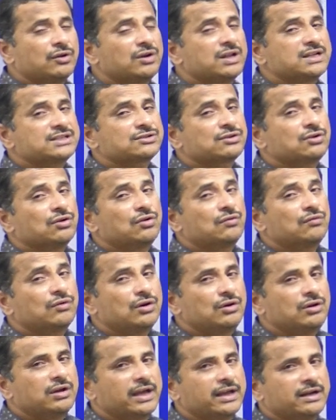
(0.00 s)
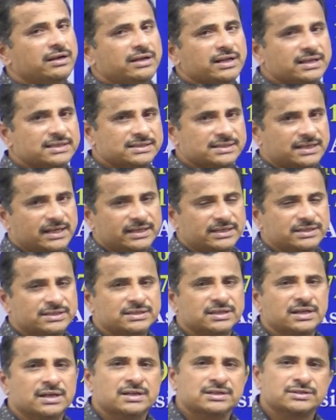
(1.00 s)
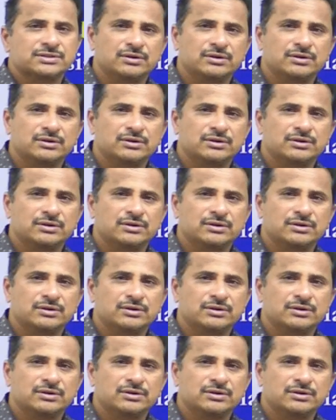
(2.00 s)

UNESCO World Heritage Sites.